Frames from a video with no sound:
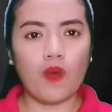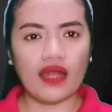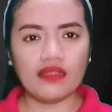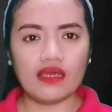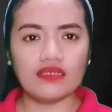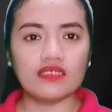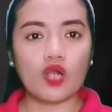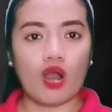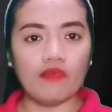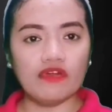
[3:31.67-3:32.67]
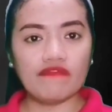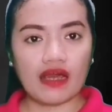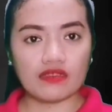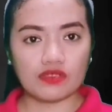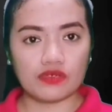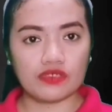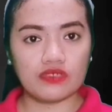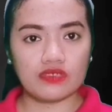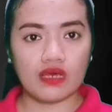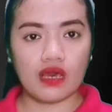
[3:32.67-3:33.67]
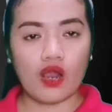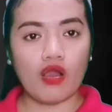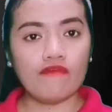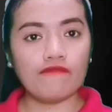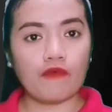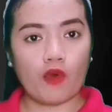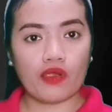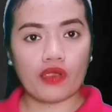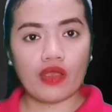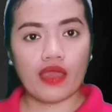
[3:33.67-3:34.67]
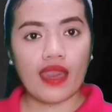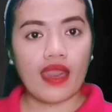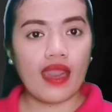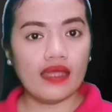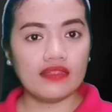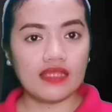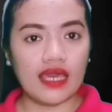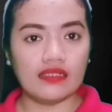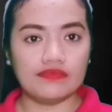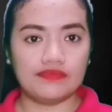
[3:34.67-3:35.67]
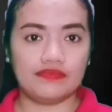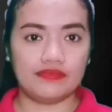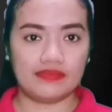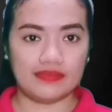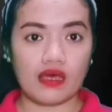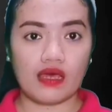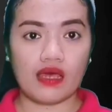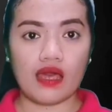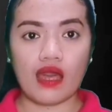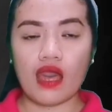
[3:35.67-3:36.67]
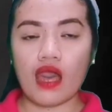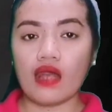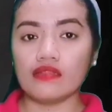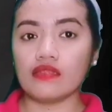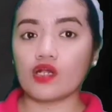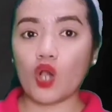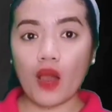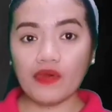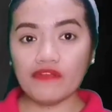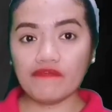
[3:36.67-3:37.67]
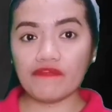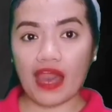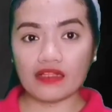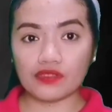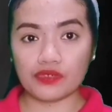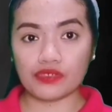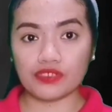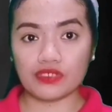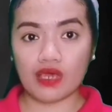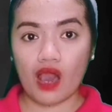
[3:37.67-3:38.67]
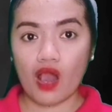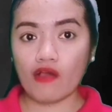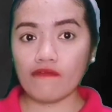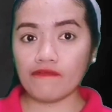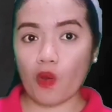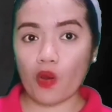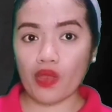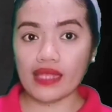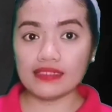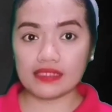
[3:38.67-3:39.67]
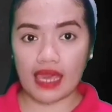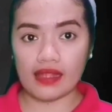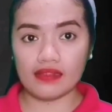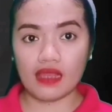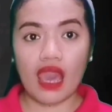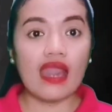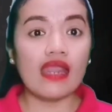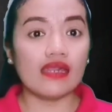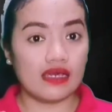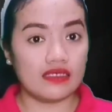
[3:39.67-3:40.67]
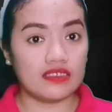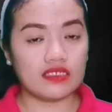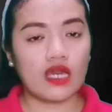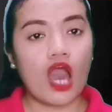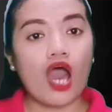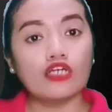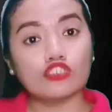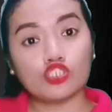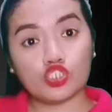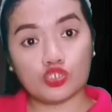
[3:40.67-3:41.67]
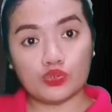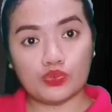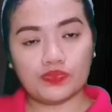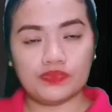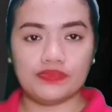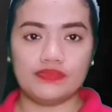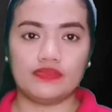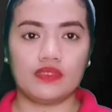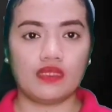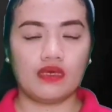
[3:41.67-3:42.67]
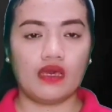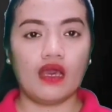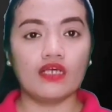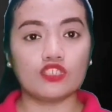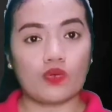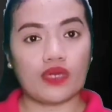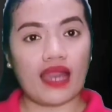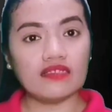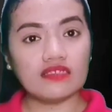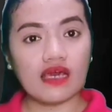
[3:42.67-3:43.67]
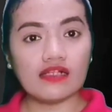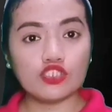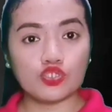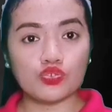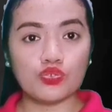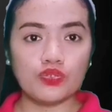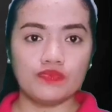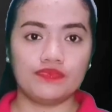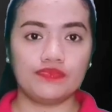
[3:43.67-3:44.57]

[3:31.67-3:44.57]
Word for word: What is the common factors of 4 and 10? The common factors of 4 and 10 is 2. So cancel 2.